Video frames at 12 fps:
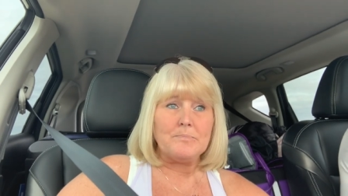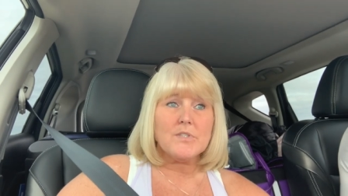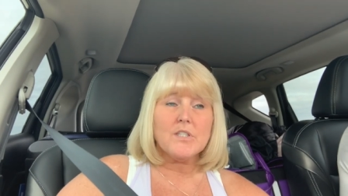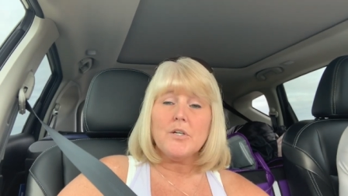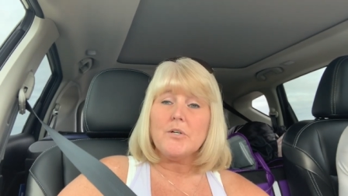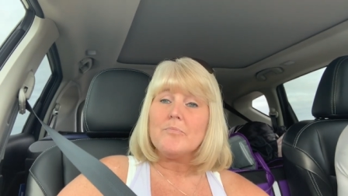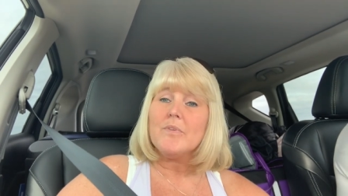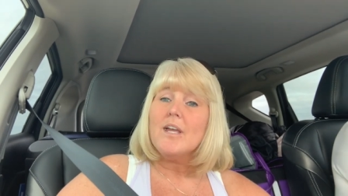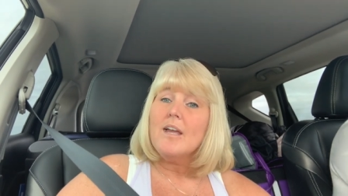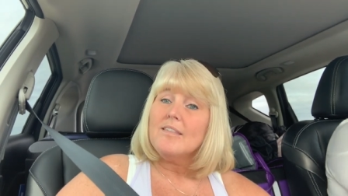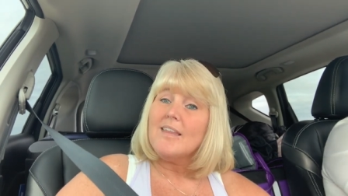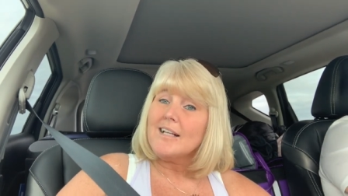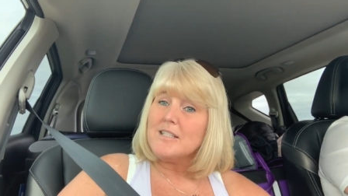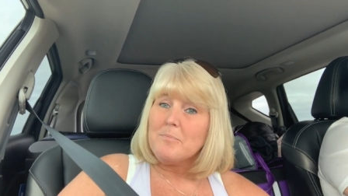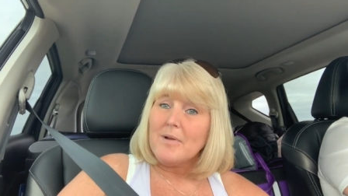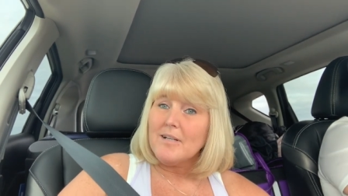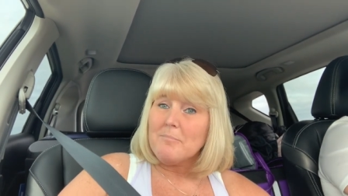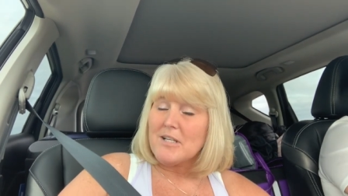so that's
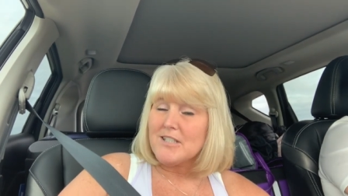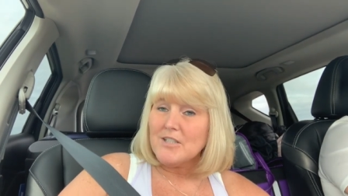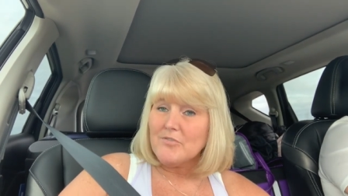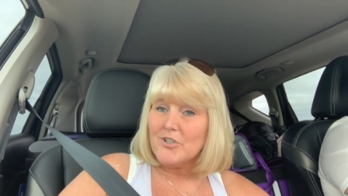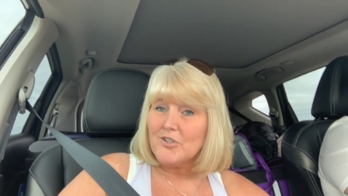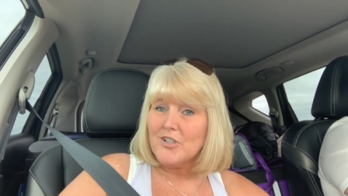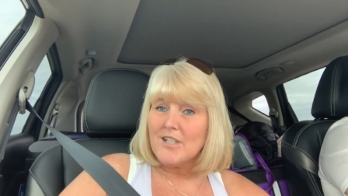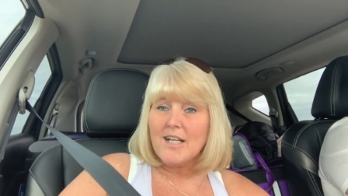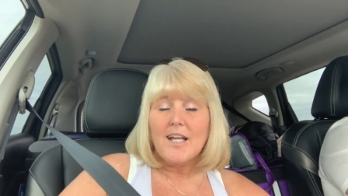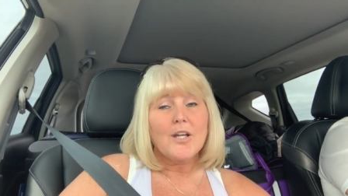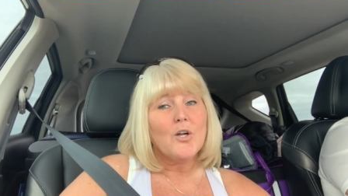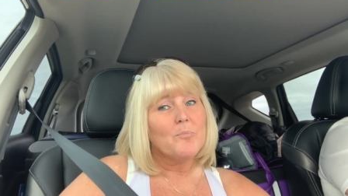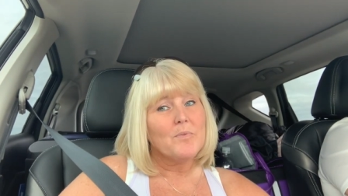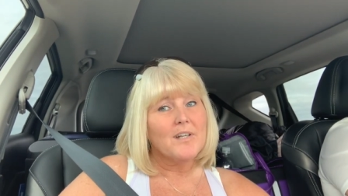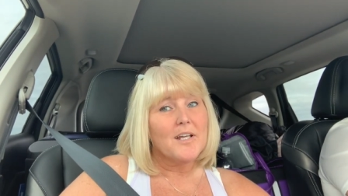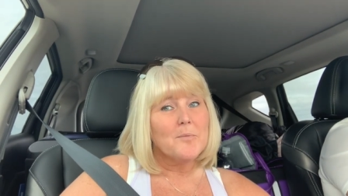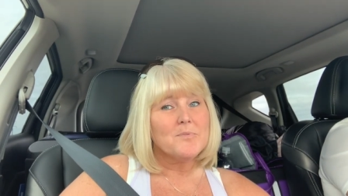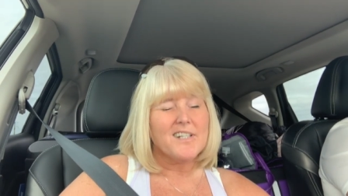my message for you today. I hope that
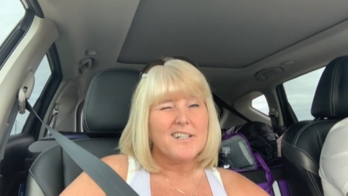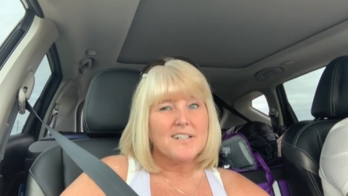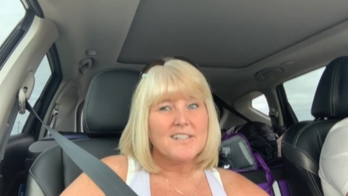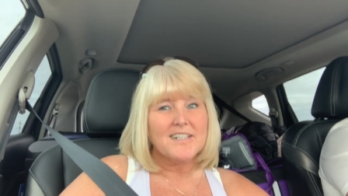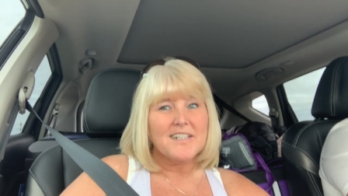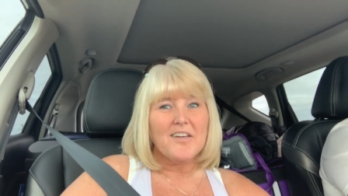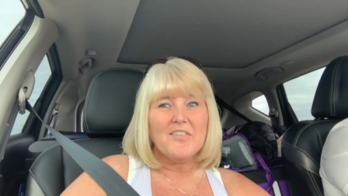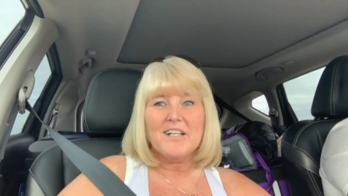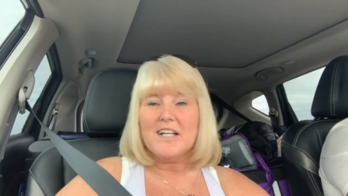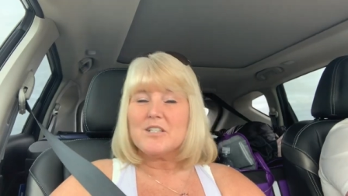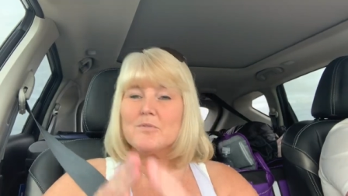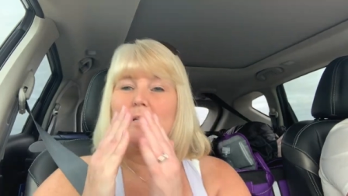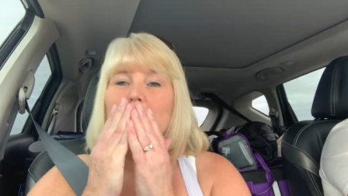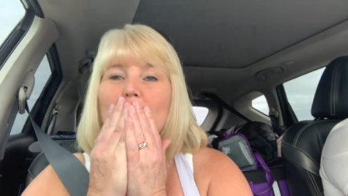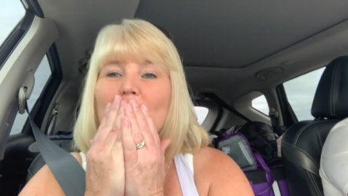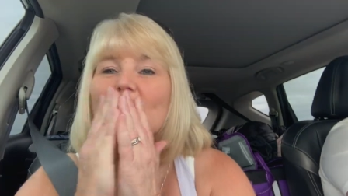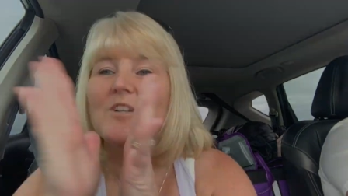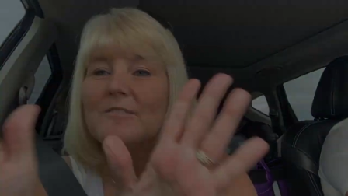helps and I'll see you on the next one.